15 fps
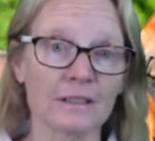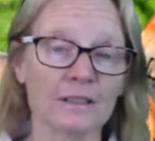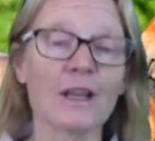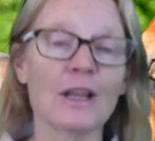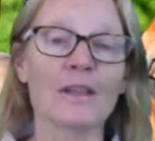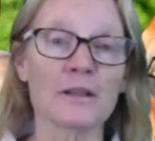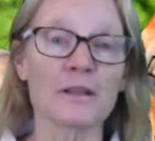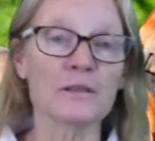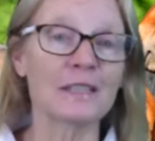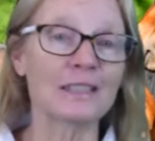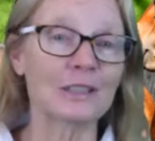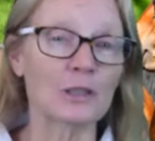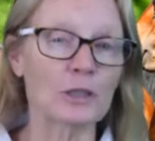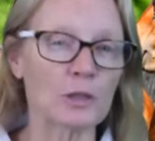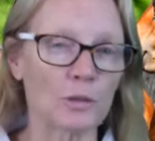Another thing
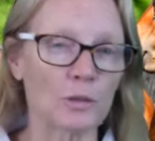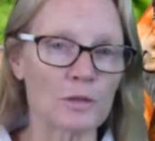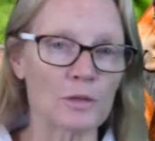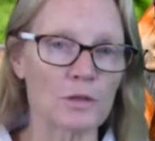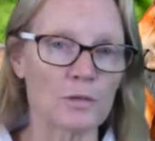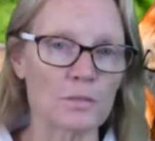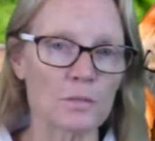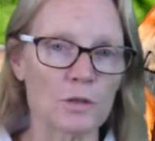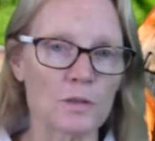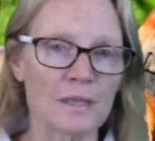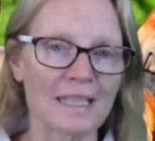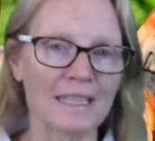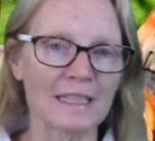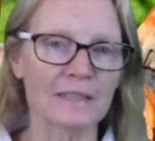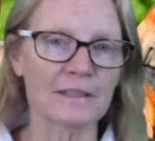that stops us from
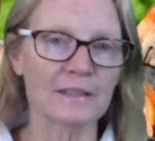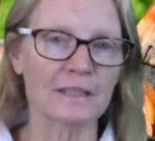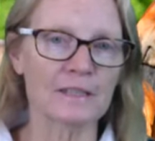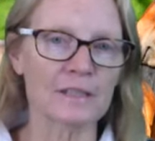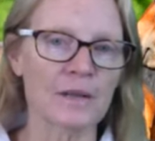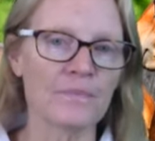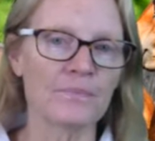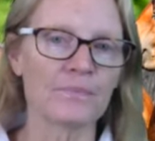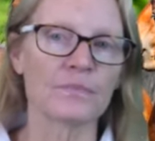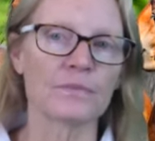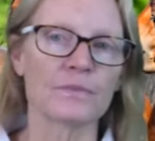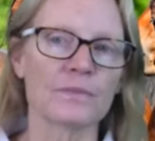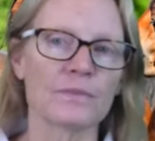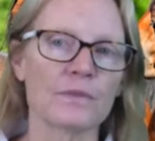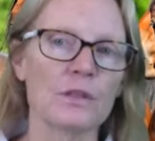doing anything is
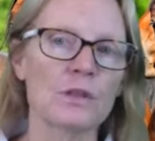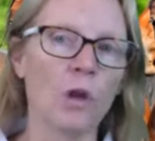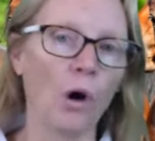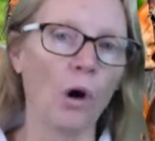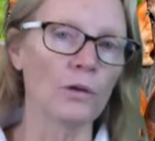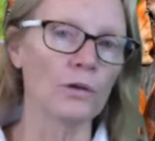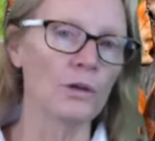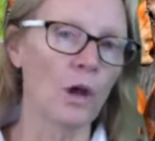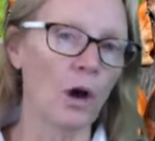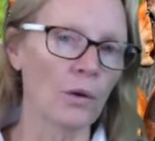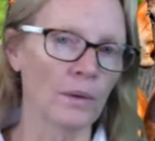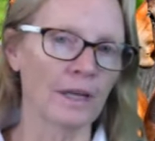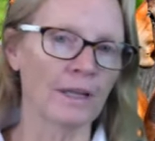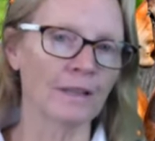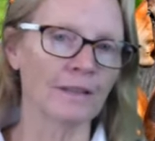not
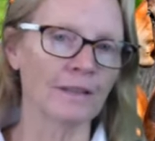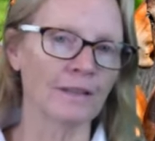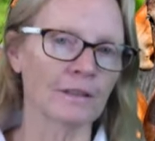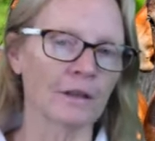knowing.